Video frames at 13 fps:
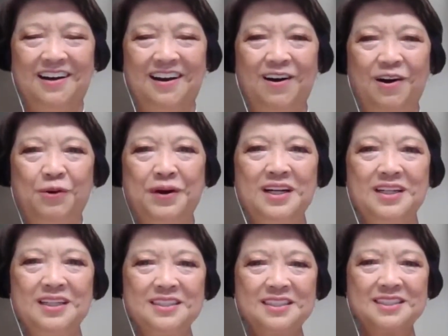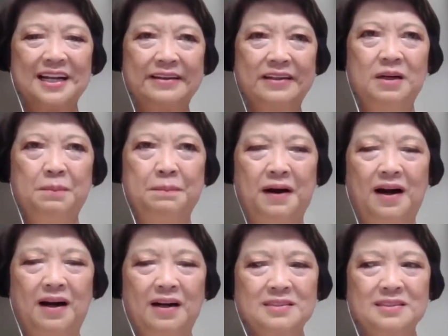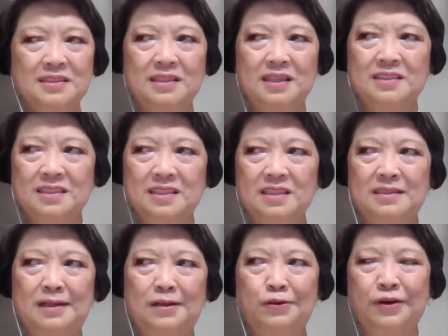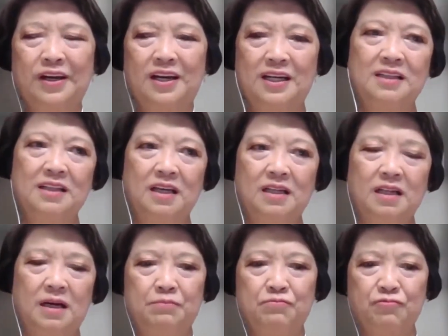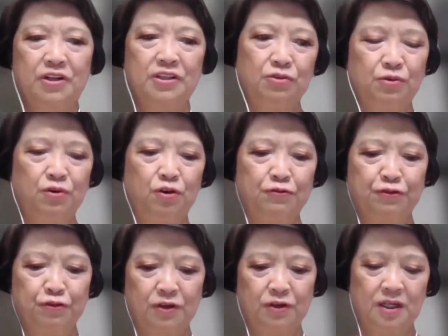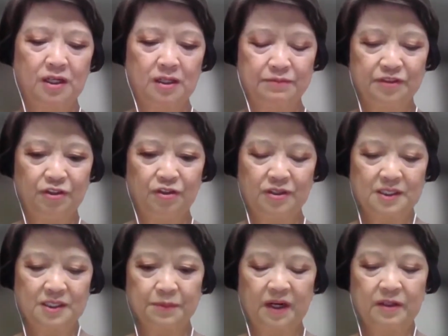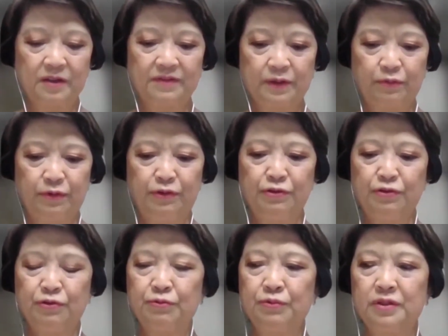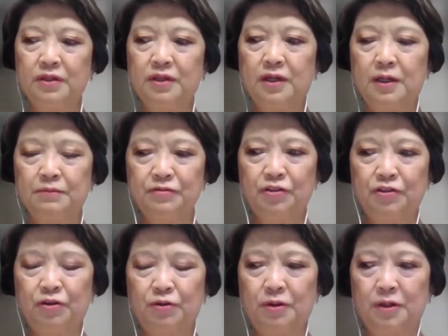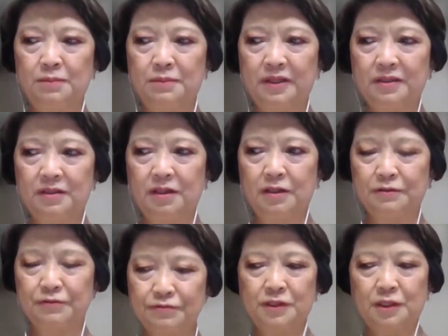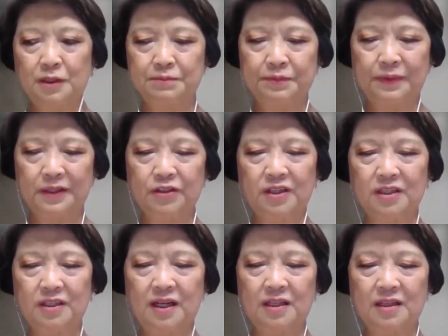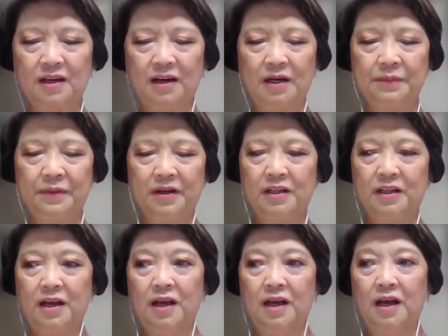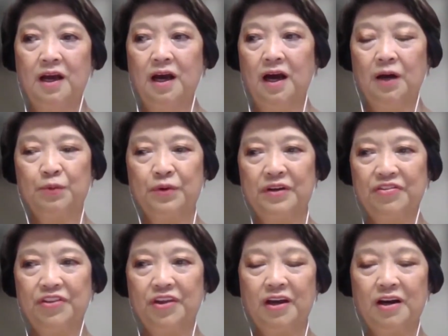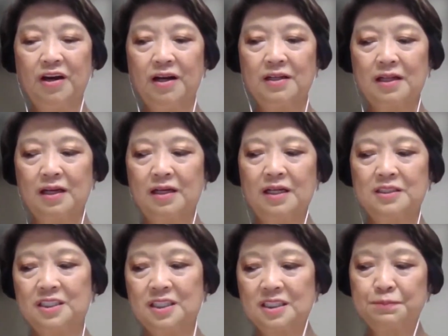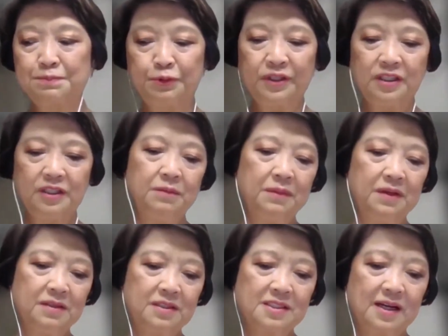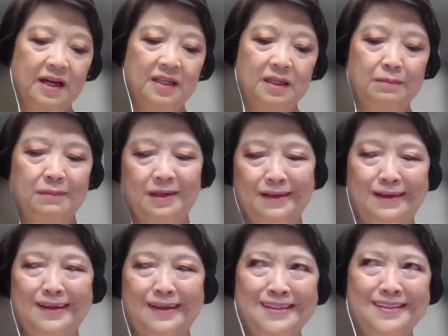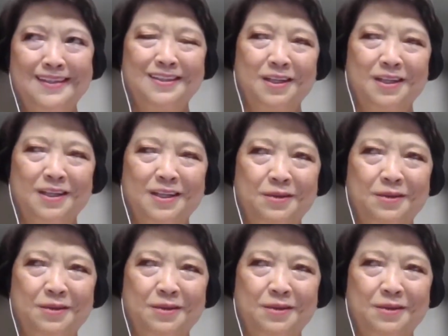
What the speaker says: Oh, well, it's like in a box, and I said, okay, and then I'm ready to go for some kind of a reunion with my partner at that time, and I went there, and I just put it in my side, and I didn't